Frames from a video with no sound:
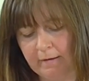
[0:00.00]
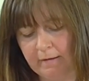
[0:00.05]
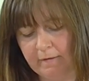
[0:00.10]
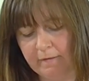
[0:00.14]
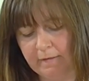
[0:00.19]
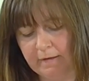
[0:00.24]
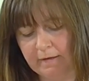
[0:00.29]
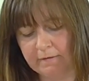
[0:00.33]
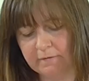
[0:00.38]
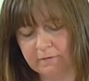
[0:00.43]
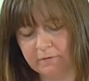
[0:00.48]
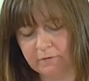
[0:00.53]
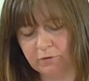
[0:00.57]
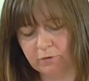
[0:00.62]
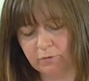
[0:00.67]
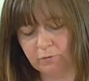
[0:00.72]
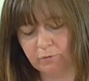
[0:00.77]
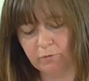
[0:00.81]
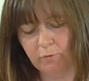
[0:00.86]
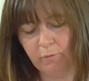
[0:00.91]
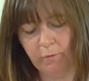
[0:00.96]
And there's the
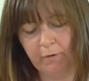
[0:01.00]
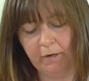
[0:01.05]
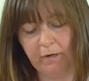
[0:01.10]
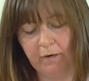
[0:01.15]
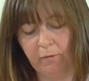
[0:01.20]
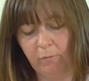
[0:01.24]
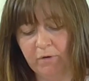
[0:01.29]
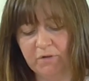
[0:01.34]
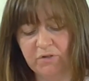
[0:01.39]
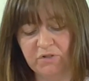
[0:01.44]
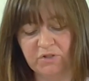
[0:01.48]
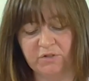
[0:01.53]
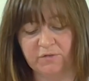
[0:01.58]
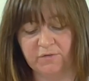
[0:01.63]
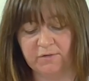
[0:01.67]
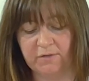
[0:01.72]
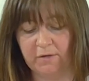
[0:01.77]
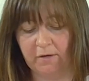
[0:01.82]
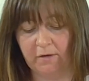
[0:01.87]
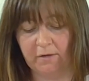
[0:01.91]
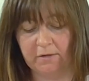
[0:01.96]
short one. And once you've
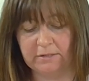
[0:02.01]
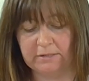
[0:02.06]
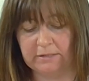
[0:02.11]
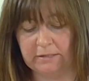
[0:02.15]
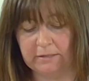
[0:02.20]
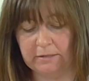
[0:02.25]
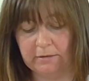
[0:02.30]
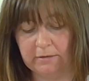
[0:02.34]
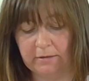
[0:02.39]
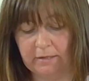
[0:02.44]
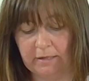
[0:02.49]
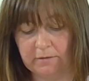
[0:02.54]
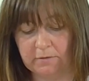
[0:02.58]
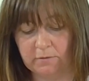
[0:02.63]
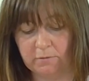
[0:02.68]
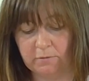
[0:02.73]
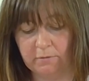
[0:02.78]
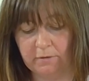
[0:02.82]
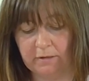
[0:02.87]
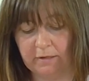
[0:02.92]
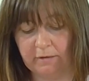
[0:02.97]
started,
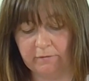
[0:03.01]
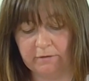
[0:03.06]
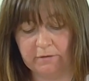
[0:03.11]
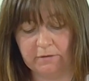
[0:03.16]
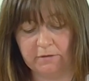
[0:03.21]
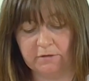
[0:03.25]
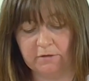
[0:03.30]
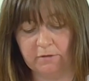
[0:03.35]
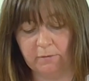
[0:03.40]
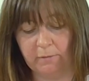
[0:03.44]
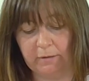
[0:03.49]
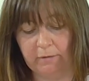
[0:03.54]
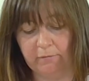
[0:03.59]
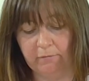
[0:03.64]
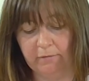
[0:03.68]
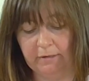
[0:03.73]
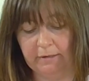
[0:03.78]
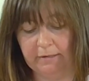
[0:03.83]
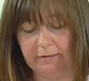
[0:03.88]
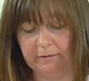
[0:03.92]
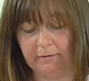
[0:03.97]
that's all there is to it.
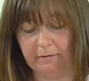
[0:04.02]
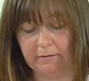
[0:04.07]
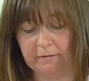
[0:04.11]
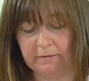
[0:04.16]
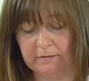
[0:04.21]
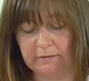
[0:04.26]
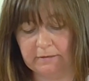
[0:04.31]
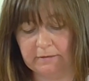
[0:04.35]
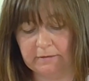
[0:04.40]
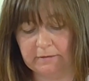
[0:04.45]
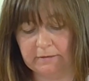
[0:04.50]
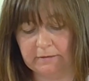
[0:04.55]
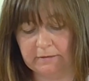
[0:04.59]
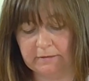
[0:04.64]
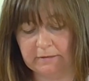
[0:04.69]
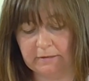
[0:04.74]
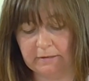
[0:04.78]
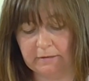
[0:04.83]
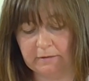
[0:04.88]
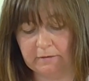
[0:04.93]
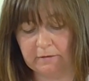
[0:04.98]
Really nice, easy
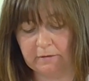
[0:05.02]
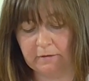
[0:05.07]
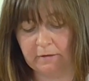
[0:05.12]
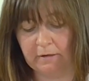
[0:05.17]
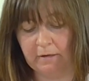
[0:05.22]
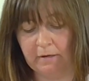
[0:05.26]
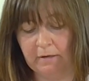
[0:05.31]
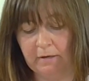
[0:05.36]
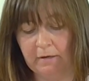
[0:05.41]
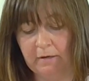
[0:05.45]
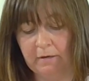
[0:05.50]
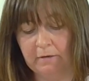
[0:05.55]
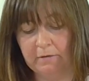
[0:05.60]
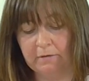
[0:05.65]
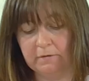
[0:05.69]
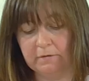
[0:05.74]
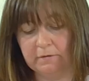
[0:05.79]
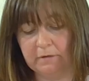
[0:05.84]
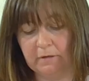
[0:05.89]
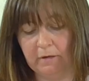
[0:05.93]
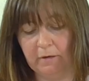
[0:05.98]
stitch.
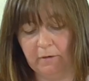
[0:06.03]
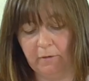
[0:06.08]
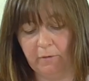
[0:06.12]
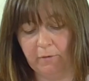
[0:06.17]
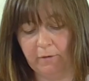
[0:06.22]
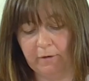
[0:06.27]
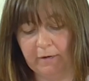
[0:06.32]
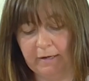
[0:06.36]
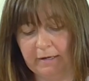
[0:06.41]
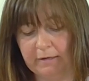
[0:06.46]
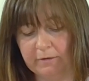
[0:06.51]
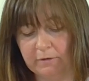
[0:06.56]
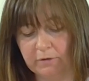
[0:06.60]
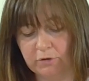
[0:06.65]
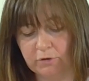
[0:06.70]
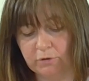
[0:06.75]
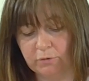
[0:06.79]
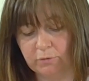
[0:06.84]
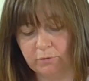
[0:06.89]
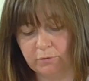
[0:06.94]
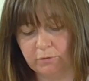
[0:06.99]
Just a long and a
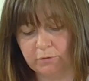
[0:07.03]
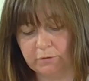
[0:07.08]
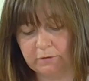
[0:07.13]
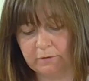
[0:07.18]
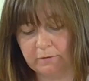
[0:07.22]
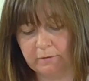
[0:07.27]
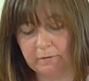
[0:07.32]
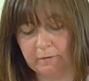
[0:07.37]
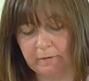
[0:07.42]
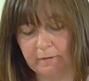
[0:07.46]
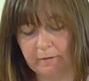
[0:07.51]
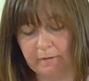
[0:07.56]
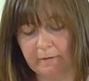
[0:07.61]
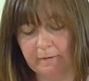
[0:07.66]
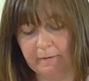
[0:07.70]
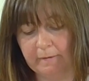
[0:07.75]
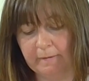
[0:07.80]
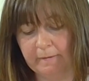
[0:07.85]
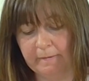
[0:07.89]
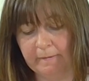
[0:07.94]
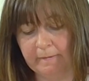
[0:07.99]
short.
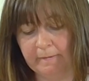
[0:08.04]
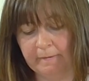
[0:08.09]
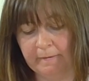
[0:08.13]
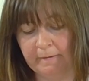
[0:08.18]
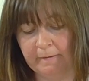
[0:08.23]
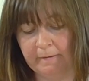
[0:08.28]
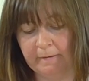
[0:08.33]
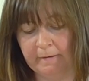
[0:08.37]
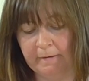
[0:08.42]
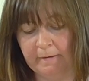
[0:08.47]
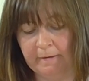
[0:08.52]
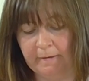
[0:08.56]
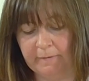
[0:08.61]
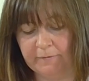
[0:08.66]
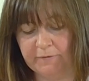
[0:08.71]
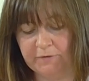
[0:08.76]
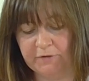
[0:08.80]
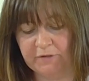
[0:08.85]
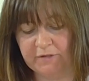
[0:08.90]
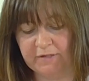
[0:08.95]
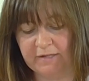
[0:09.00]

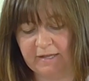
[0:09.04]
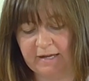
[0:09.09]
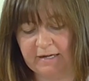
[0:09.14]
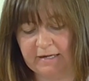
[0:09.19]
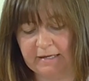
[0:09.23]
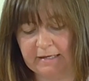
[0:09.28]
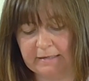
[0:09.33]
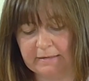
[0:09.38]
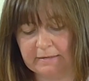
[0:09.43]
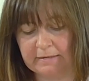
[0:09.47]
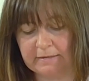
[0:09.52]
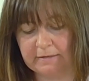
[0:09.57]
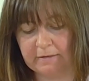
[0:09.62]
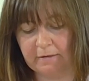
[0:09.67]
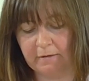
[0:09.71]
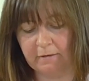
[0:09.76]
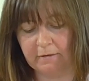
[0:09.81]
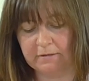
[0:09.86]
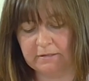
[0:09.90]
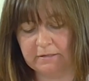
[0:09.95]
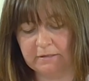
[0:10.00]
It's just getting it
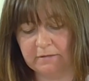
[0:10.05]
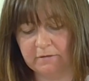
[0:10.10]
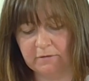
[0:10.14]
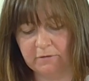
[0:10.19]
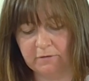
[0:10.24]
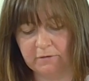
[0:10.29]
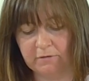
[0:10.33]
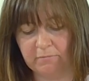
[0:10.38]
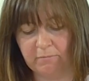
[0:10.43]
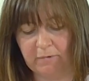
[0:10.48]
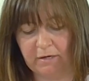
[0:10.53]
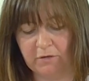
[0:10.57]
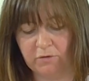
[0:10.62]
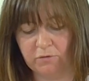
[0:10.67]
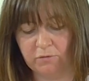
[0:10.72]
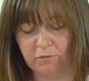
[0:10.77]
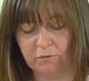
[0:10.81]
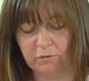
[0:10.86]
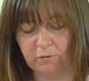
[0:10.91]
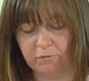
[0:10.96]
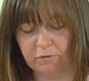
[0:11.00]
started. So just make
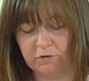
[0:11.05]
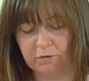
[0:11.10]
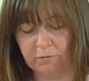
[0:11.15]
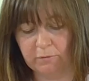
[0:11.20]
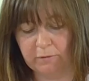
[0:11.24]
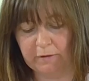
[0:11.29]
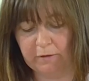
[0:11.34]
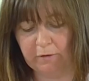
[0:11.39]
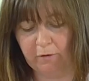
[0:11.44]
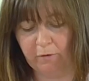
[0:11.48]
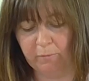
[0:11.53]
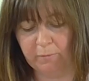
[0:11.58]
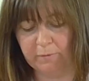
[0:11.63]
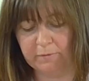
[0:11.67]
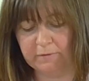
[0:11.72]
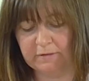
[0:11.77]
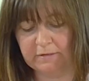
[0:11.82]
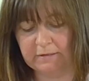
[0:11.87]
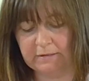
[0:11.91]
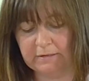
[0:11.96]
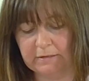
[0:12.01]
sure you're doing the
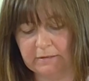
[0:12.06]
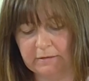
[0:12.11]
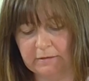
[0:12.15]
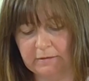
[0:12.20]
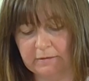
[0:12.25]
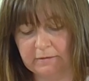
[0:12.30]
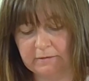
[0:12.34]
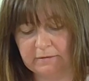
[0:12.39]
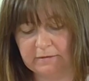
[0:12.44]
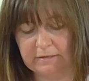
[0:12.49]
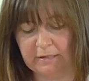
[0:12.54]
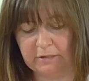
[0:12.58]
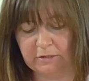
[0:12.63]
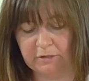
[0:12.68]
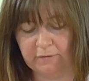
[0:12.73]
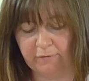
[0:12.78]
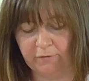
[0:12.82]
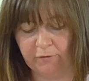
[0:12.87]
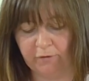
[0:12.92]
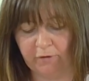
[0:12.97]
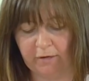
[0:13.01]
opposite
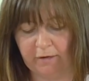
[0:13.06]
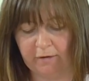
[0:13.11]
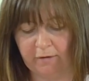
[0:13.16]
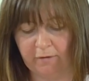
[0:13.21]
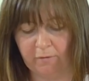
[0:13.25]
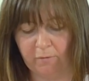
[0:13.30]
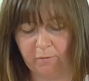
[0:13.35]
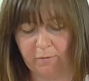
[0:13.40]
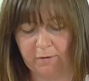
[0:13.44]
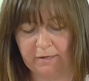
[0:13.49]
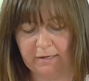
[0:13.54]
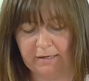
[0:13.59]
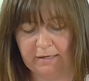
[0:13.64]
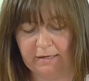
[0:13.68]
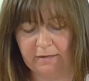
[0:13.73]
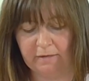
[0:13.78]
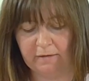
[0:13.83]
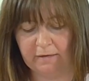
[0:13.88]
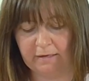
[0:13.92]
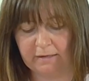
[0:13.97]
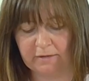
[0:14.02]
stitch. If you've got a long one
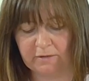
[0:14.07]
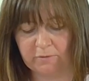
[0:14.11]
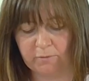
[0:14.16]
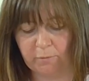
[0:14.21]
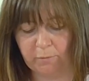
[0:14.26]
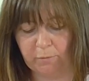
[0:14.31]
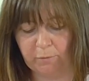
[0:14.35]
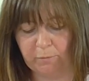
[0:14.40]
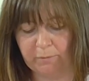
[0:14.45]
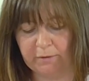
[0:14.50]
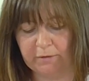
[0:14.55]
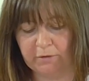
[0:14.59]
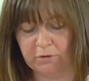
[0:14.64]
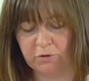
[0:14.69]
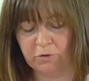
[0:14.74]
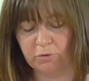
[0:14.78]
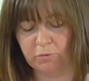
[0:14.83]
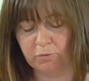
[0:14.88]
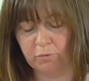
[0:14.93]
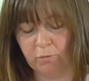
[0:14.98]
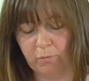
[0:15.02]
here, the next one will be a
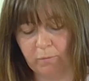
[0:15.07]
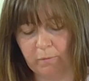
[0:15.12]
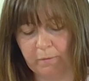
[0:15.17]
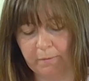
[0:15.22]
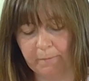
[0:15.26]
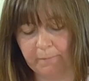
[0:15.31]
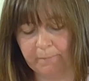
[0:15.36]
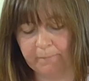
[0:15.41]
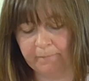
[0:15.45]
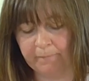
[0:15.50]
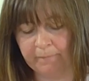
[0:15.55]
short one.